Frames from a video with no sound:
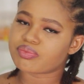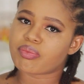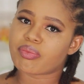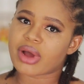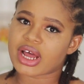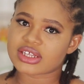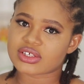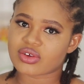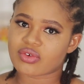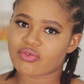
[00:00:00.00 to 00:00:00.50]

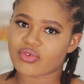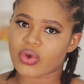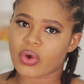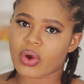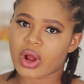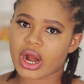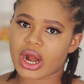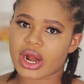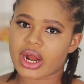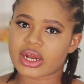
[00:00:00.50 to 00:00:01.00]
part of
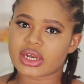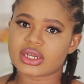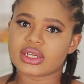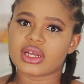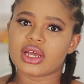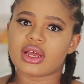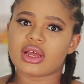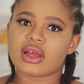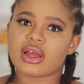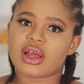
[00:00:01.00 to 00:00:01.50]
your
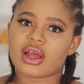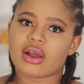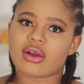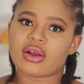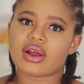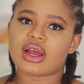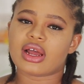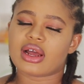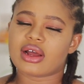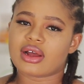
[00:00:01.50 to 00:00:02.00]
hand,
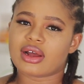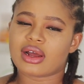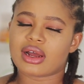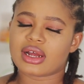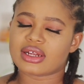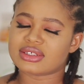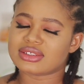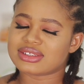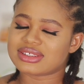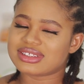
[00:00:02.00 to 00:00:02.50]

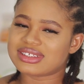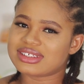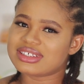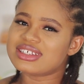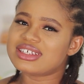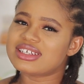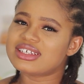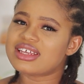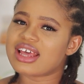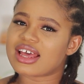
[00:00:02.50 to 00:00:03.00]
and
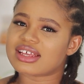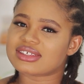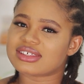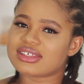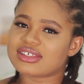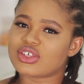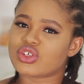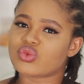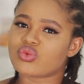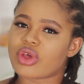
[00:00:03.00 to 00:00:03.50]
yes,
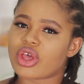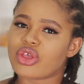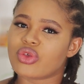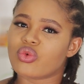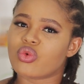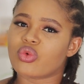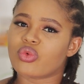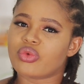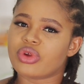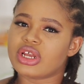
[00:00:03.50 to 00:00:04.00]
this is where
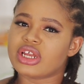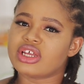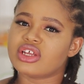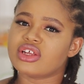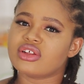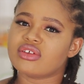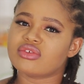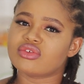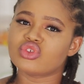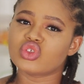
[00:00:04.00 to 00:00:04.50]
you will
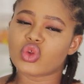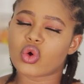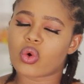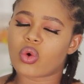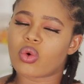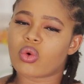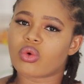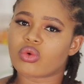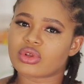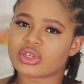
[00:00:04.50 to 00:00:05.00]
really
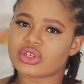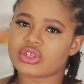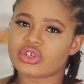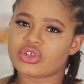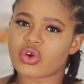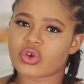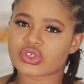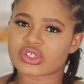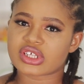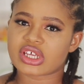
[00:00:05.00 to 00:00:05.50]
know
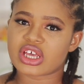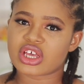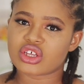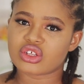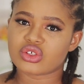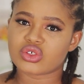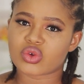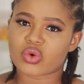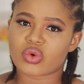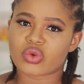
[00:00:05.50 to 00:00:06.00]
your
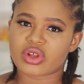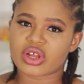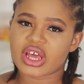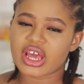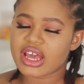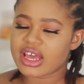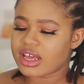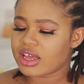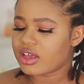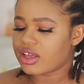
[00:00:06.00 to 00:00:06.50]
skin tone,
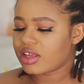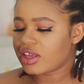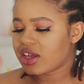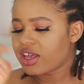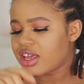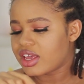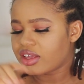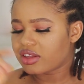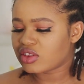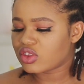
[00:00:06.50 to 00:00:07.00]

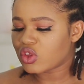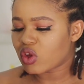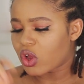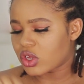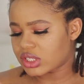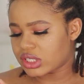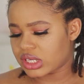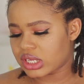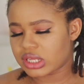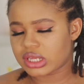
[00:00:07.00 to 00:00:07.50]

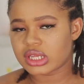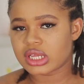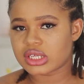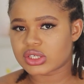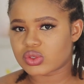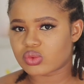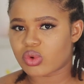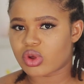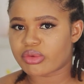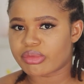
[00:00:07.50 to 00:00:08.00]
not
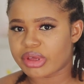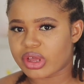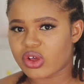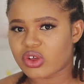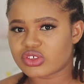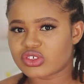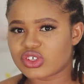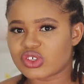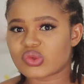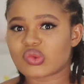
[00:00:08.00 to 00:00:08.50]
this one,
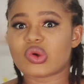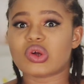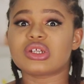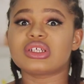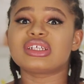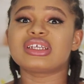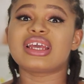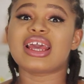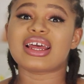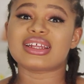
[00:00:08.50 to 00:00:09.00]
because this
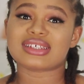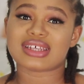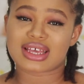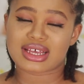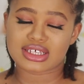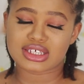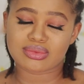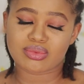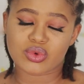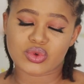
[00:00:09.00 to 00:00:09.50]
one gets
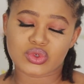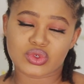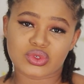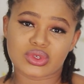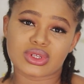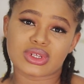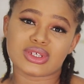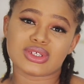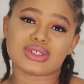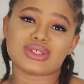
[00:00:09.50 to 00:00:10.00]
exposed
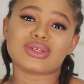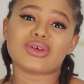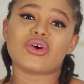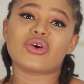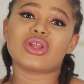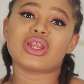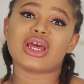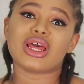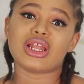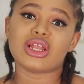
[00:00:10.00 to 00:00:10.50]
to the
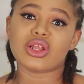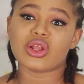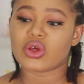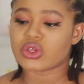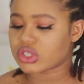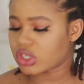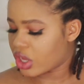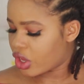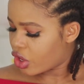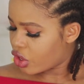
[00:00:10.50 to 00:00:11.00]
sun a
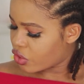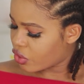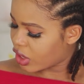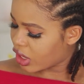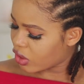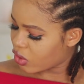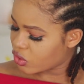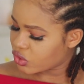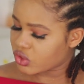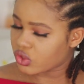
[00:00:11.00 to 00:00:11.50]
lot. You
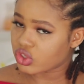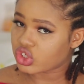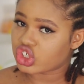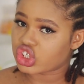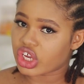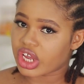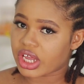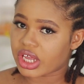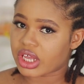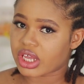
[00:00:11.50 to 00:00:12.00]
can also
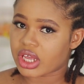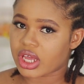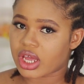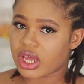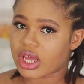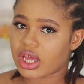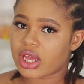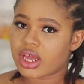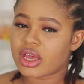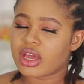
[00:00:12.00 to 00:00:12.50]
check here.